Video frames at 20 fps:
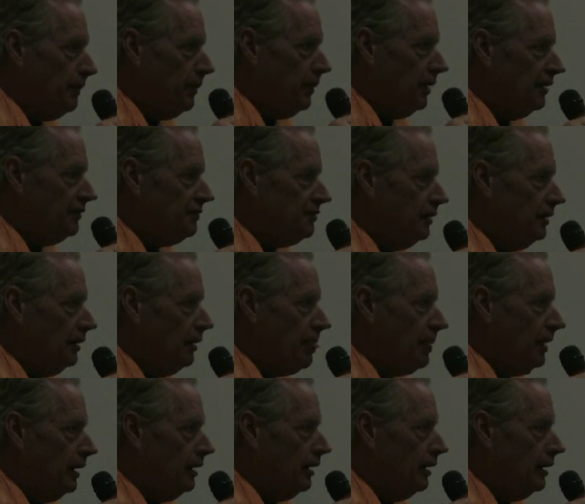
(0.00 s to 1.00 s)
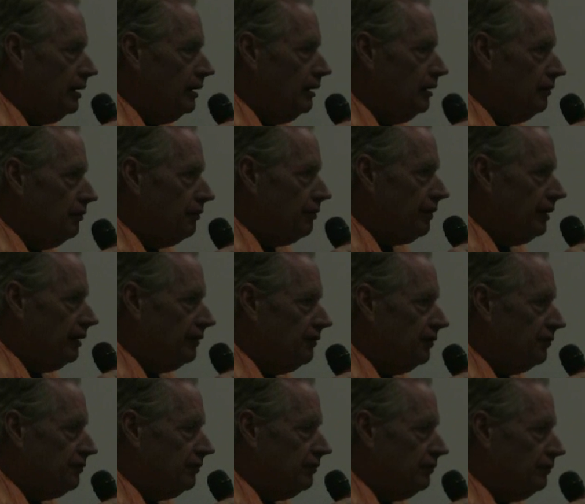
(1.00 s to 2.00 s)
But he thinks
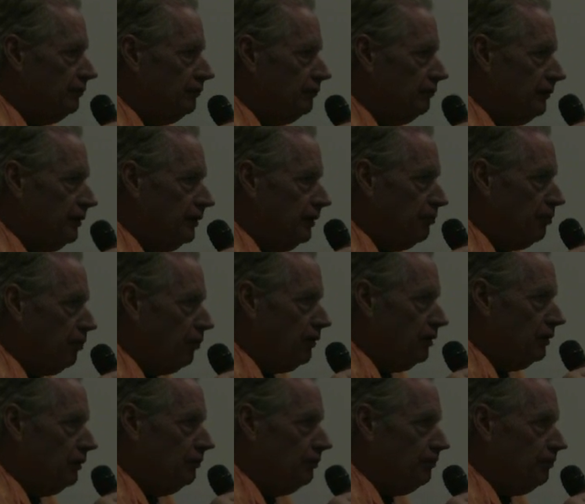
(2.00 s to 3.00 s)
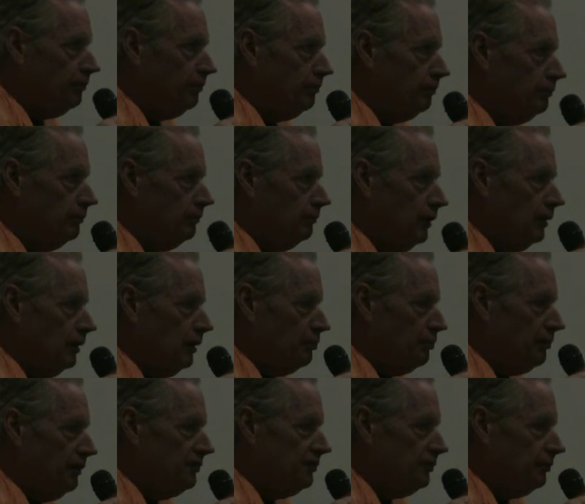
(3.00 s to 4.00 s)
it's a very important
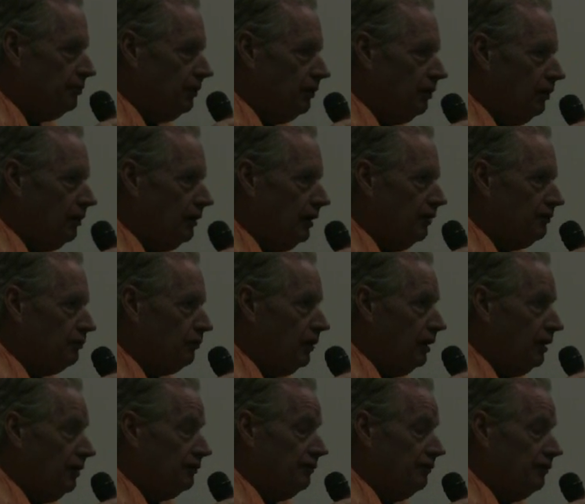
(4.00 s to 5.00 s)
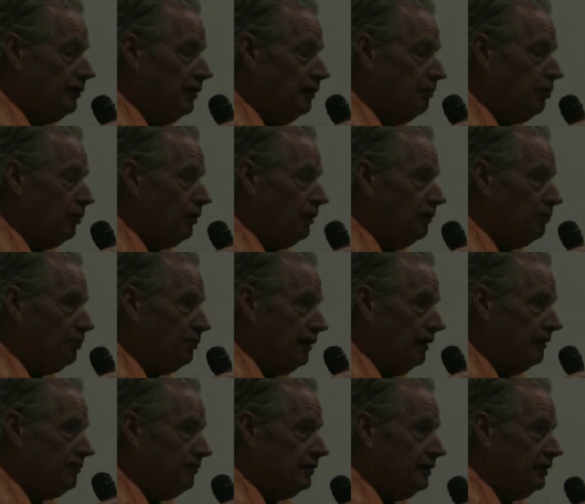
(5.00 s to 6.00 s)
principle as well as a very important
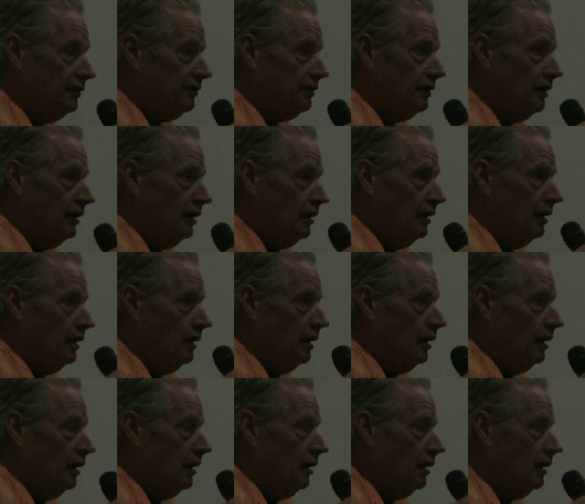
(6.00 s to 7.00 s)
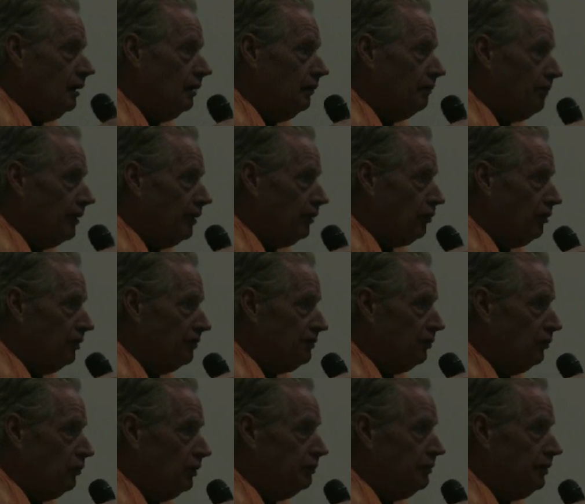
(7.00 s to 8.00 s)
precedent. Of course,
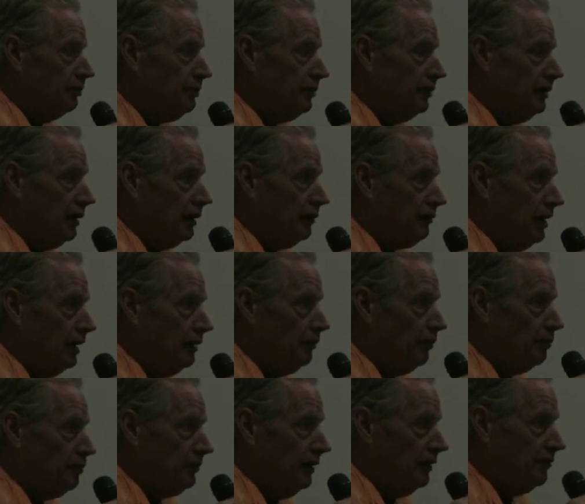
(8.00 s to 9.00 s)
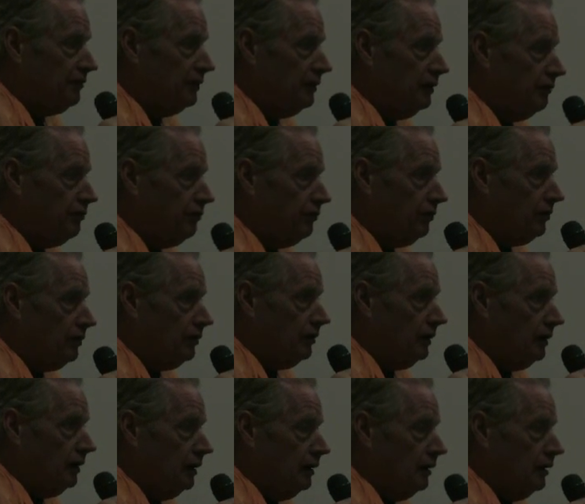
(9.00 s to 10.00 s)
it would be a pretty incredible precedent for
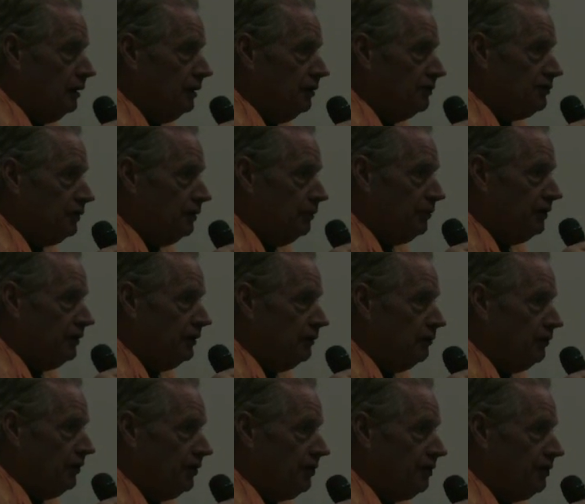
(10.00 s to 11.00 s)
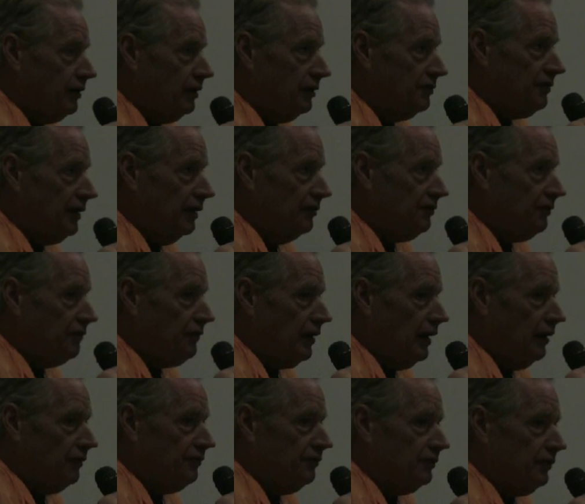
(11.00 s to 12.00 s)
Germany with tens of
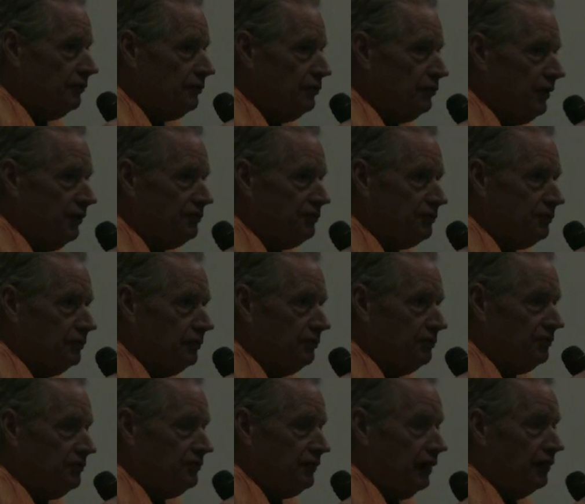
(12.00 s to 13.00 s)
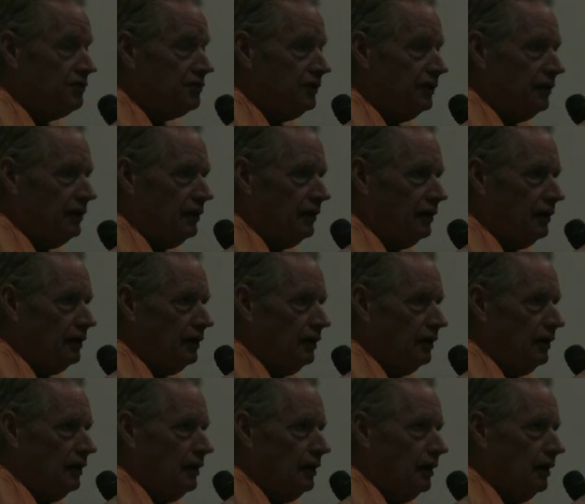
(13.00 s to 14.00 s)
thousands of U.S. troops stationed there
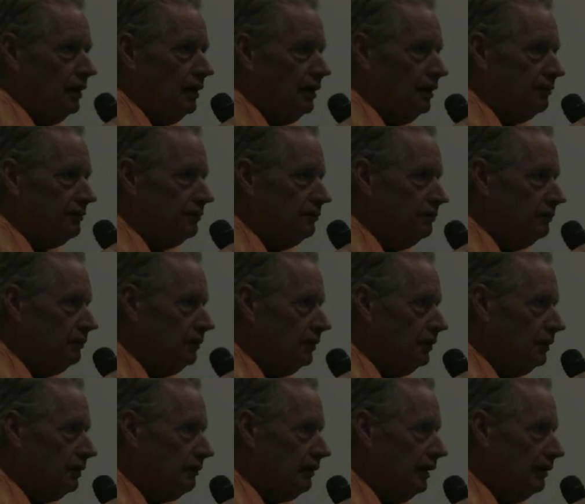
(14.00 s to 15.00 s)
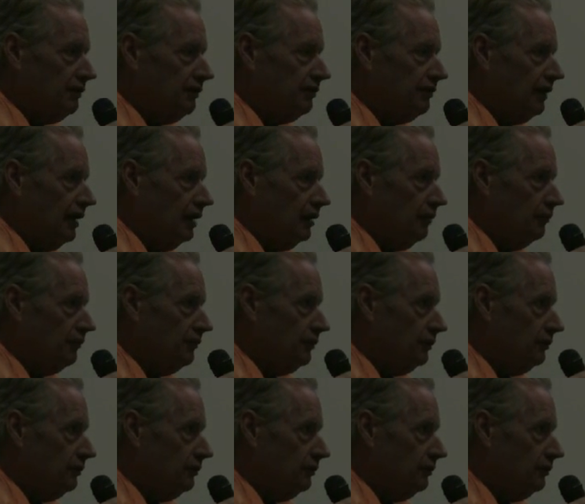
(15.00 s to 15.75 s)
to grant asylum